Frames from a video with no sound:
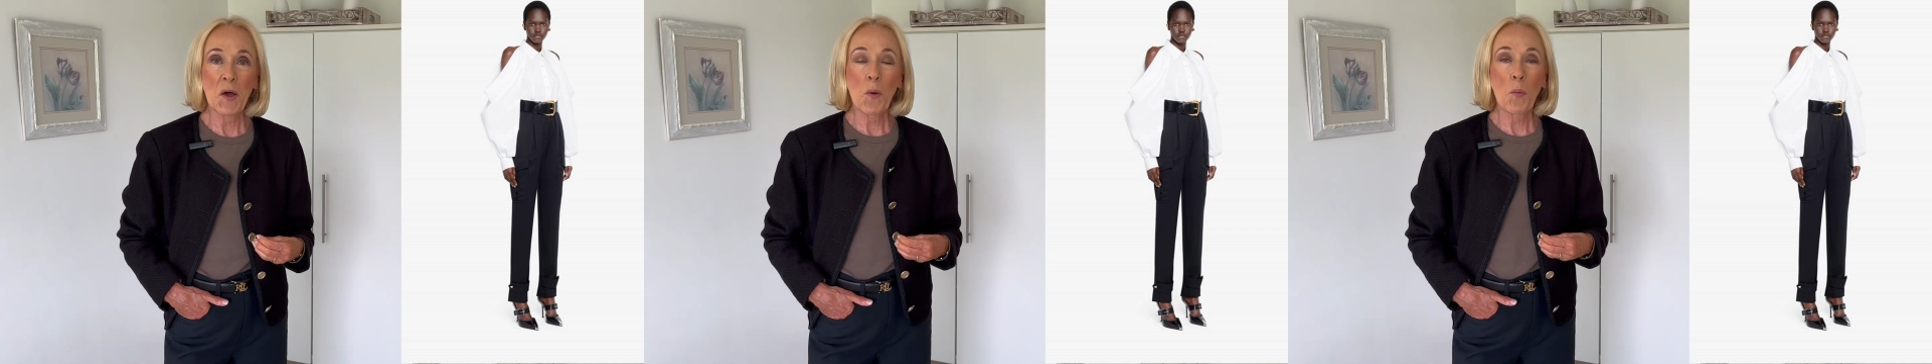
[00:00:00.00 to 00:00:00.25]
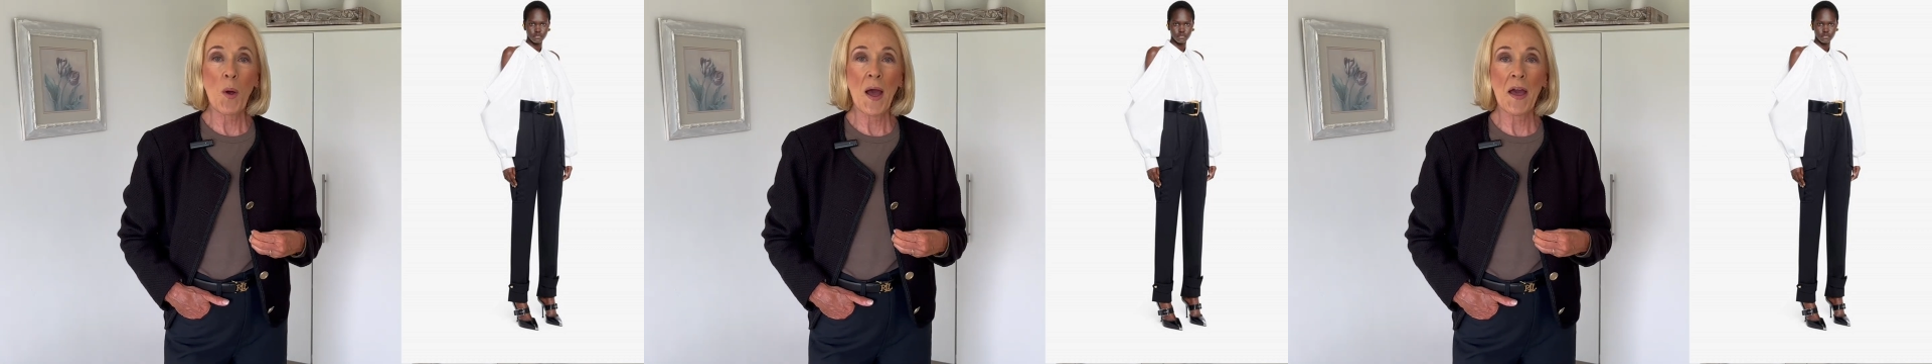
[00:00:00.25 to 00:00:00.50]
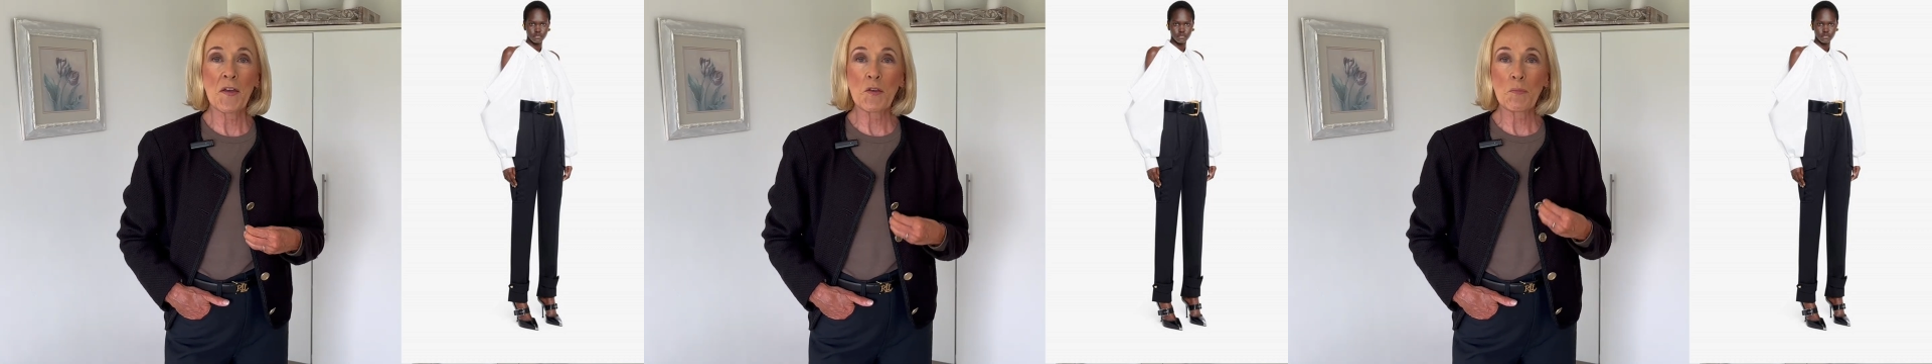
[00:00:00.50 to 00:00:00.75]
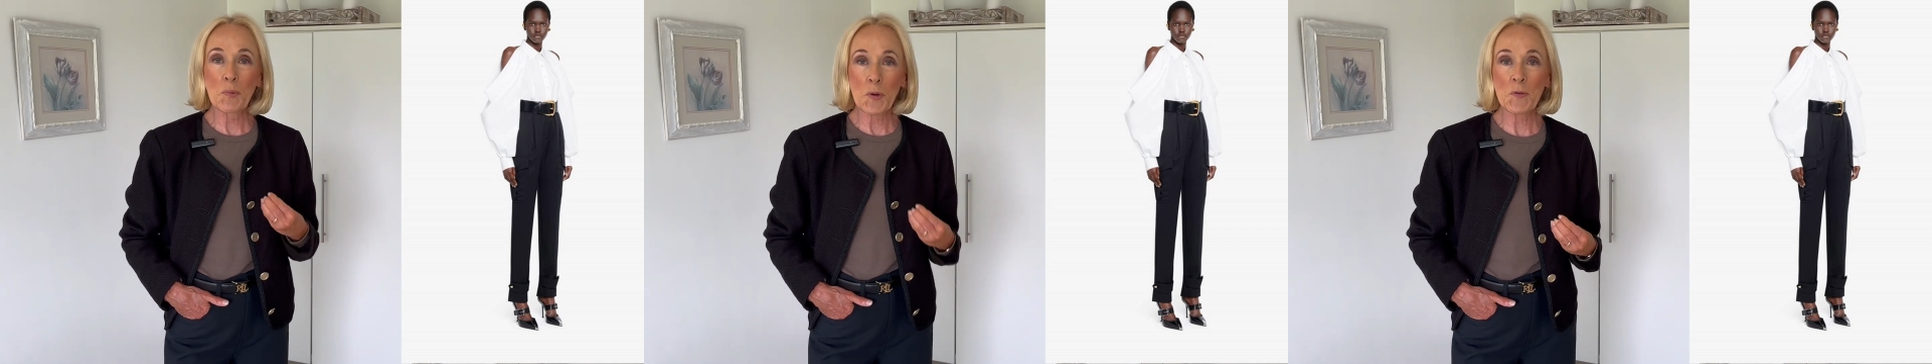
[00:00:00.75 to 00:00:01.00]
where you
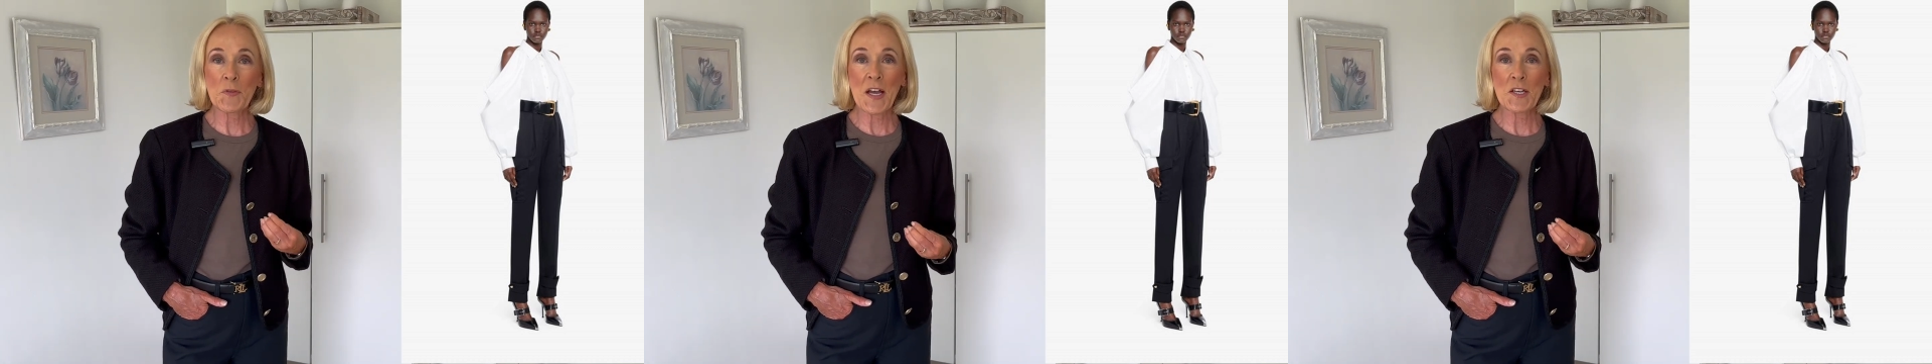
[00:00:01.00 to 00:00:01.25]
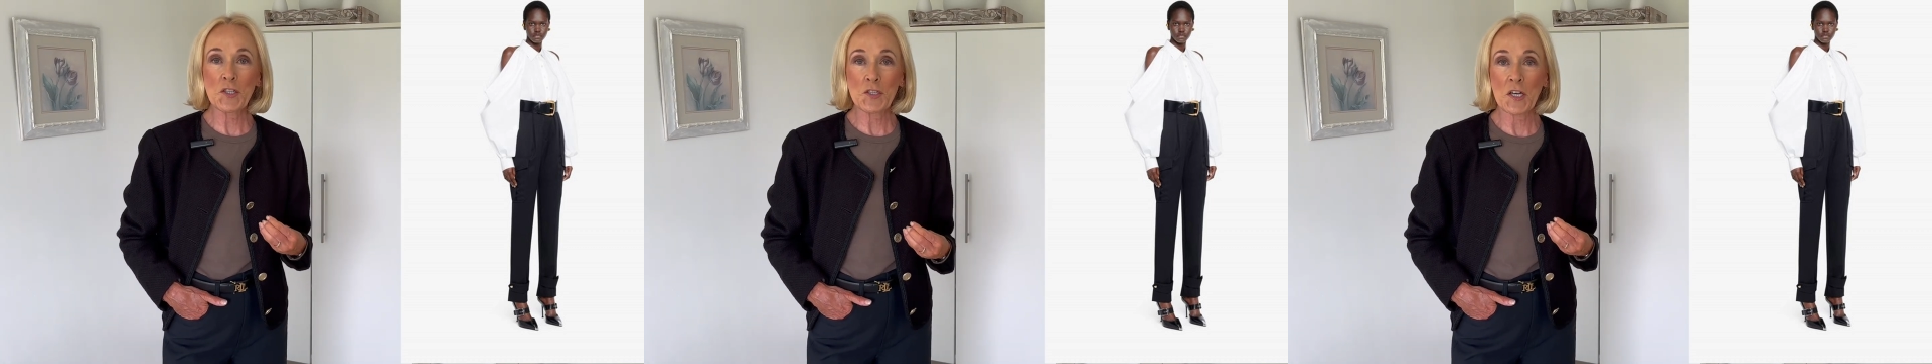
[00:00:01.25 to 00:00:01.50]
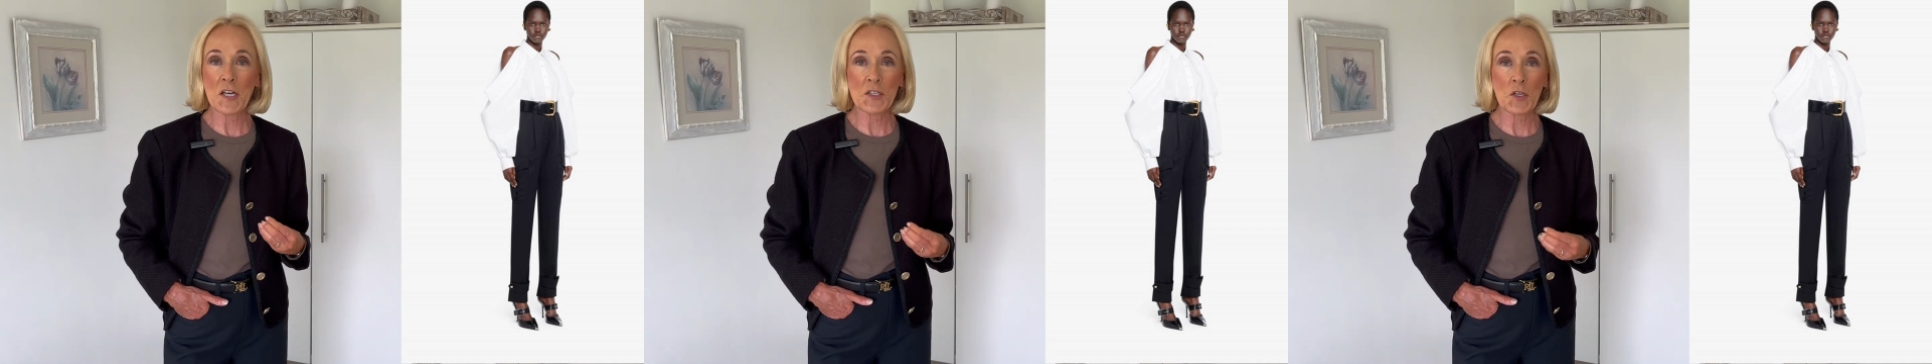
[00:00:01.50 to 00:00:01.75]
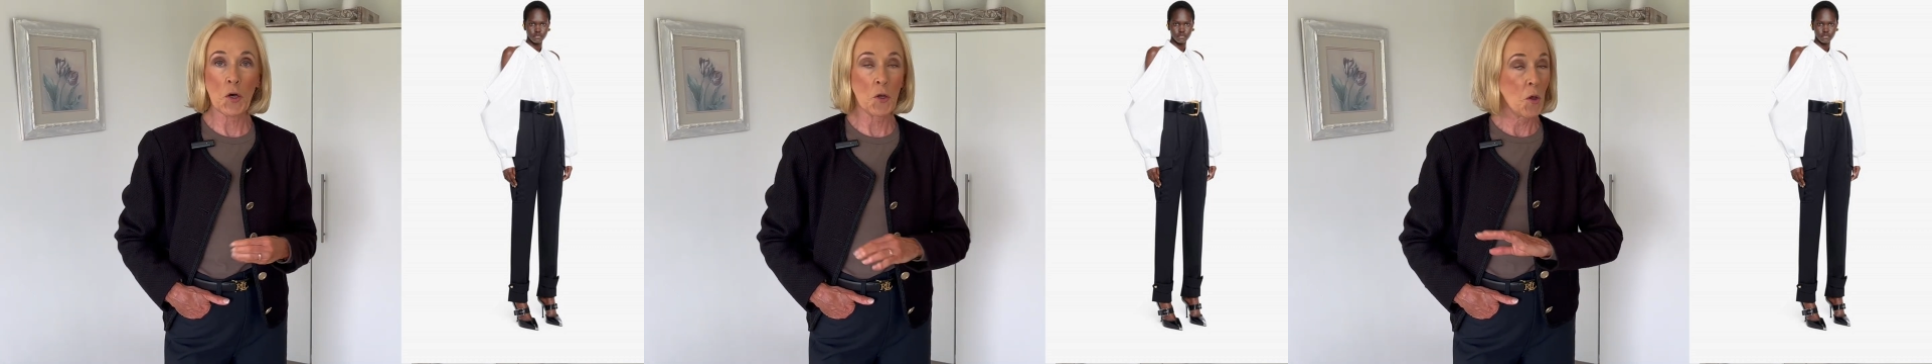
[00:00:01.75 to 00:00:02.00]
put that shirt
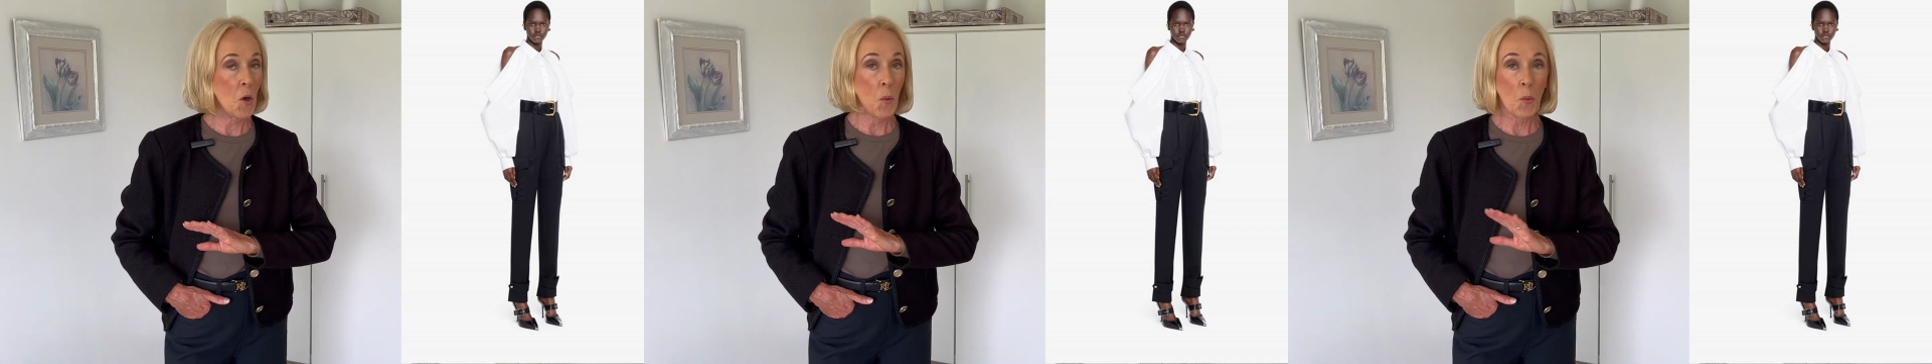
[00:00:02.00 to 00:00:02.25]
on,